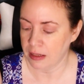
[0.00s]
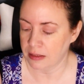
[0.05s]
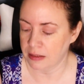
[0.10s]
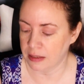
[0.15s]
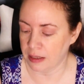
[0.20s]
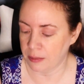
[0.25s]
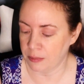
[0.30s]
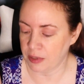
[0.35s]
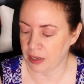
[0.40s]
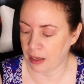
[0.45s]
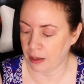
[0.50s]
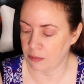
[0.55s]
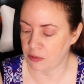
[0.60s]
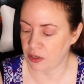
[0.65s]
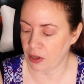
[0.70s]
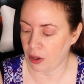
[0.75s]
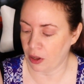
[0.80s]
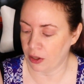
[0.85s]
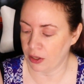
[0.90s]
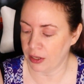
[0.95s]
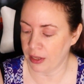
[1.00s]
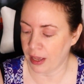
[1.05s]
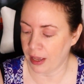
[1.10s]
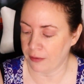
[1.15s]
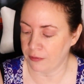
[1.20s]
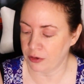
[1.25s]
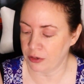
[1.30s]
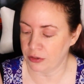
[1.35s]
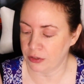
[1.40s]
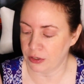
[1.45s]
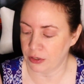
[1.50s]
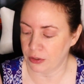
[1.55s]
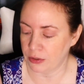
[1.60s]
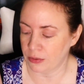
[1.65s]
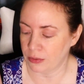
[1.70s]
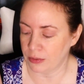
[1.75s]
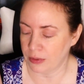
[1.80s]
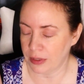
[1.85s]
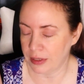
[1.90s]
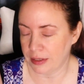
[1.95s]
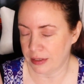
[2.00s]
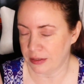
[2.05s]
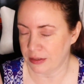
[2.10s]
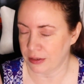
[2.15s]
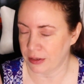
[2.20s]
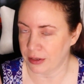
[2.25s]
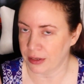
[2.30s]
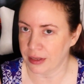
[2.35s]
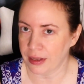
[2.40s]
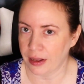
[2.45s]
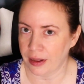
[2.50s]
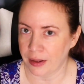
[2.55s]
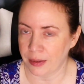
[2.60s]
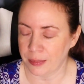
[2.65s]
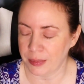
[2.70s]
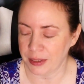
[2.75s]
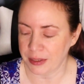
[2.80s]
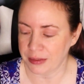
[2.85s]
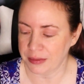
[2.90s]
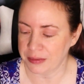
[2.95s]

Sometimes all you have to do is look up.